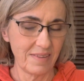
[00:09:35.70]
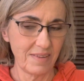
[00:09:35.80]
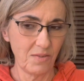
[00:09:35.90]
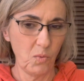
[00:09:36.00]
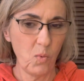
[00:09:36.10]

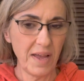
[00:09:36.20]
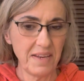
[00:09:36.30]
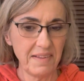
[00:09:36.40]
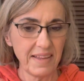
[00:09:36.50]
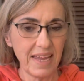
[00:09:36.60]
one
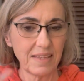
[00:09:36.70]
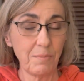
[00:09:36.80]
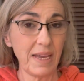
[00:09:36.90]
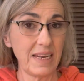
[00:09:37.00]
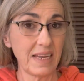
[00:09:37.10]
is like
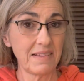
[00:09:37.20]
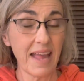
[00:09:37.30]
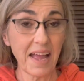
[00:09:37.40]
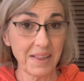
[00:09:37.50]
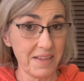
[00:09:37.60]
made
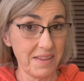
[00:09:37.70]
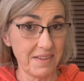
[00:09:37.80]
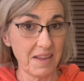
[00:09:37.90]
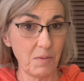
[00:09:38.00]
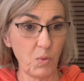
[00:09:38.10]
exactly the
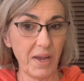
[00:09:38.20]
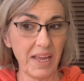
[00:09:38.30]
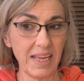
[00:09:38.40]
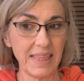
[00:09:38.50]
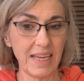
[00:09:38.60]
same
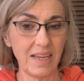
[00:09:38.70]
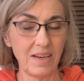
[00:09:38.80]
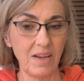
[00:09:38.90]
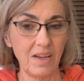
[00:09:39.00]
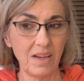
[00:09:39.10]
way that
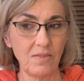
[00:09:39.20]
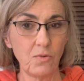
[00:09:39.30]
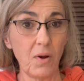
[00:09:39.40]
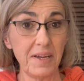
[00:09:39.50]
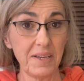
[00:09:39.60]

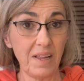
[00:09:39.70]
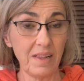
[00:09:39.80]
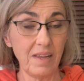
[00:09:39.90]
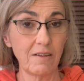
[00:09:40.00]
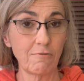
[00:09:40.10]

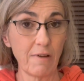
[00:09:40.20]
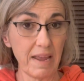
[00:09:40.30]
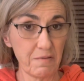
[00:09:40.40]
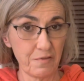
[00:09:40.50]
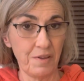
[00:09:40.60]
Royal
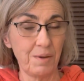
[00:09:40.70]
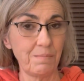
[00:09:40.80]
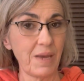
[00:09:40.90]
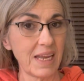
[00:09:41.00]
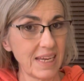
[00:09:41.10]
Rife
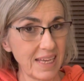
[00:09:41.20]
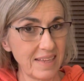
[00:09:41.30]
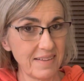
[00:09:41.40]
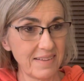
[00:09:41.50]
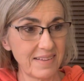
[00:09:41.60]
made
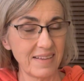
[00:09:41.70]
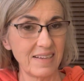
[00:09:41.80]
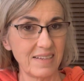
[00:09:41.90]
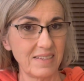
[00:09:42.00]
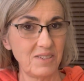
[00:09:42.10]
his
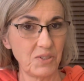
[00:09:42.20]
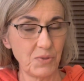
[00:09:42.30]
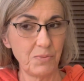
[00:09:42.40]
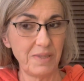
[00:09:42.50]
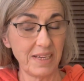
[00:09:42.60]

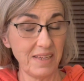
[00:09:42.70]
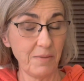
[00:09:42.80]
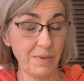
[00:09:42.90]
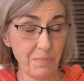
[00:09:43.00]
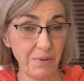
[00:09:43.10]
tube that healed
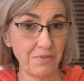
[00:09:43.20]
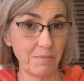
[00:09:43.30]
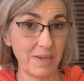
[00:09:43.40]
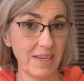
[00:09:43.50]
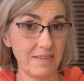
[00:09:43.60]
people from
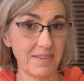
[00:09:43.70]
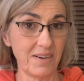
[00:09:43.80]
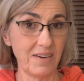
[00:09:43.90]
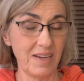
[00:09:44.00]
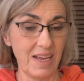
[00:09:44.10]

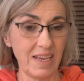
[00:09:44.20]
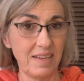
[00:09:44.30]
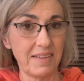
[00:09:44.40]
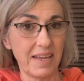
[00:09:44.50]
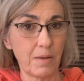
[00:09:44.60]
cancer. And
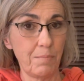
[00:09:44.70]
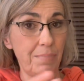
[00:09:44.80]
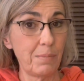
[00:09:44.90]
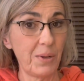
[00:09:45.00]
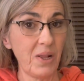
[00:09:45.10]
it's like a
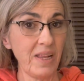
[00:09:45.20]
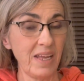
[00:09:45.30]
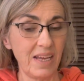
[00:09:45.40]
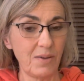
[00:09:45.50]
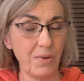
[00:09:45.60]
bubble
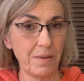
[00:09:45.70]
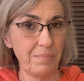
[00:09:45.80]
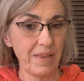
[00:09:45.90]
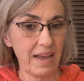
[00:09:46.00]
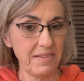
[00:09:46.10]
with a
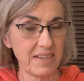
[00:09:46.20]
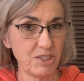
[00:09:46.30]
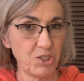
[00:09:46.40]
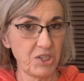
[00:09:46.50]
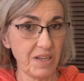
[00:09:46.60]
plastic
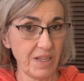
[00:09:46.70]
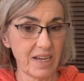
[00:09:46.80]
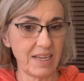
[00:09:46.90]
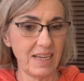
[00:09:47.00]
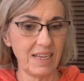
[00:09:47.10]
shield
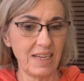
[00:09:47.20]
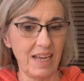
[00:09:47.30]
on it.